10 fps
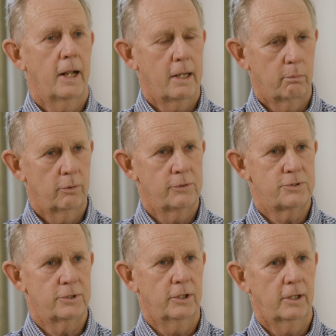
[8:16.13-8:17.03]
and able to
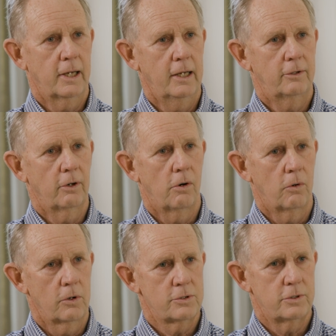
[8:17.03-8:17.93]
syndicate the
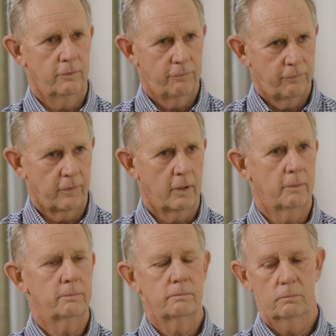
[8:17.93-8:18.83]
horse if,
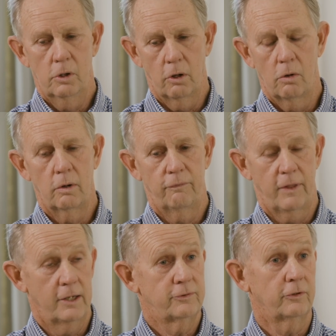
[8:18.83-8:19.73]
uh, you know, if
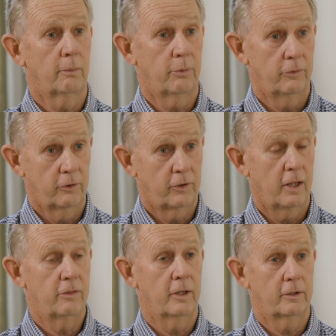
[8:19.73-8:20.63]
that's something that
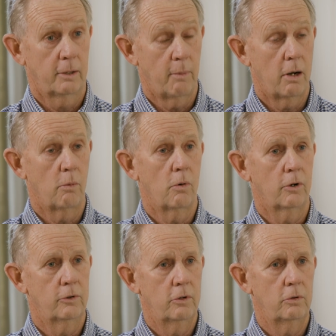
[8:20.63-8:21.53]
they think they might
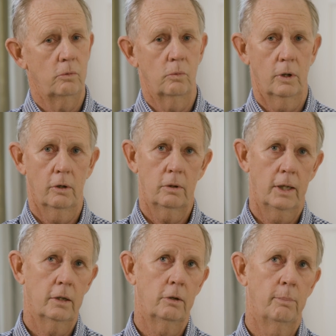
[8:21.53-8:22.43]
want to do. Well,
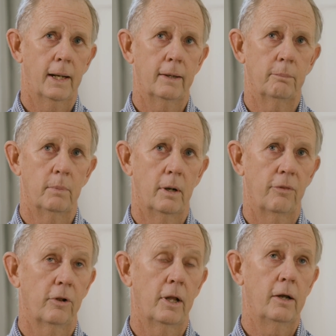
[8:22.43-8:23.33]
hell, about a
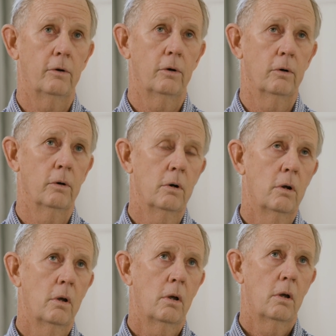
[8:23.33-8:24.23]
month later, or
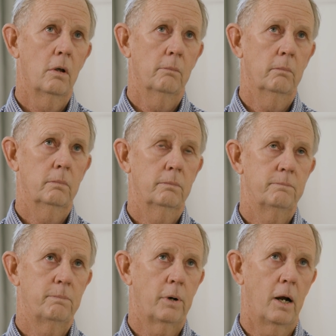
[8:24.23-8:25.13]

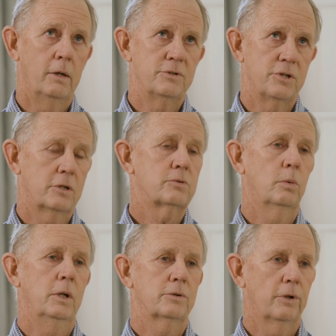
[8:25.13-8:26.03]
probably six
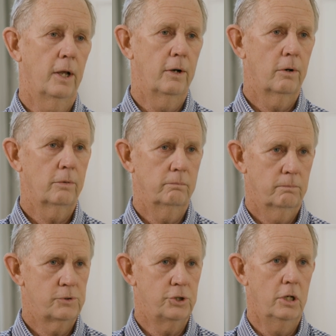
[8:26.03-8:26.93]
weeks later,
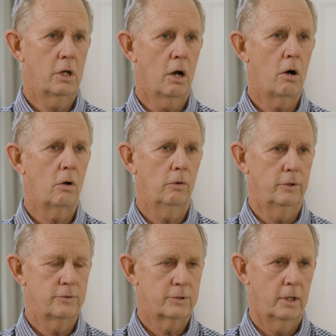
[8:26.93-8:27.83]
she called
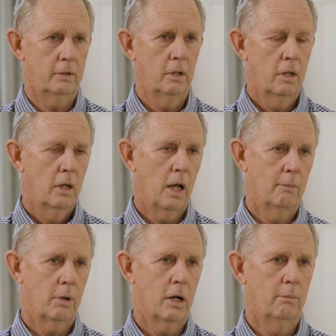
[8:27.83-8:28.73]
and said,
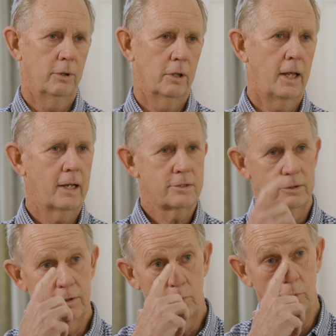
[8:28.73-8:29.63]
I'm coming to
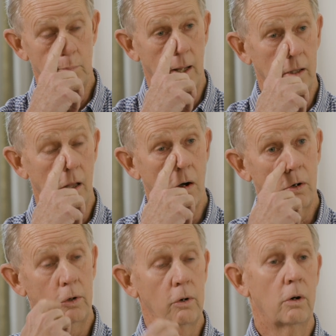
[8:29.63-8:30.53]
Lexington with my
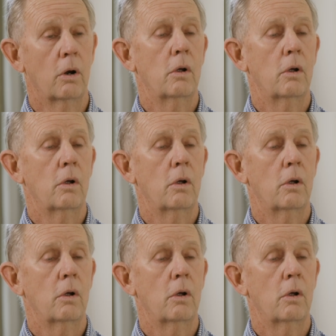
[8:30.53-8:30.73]
lawyer,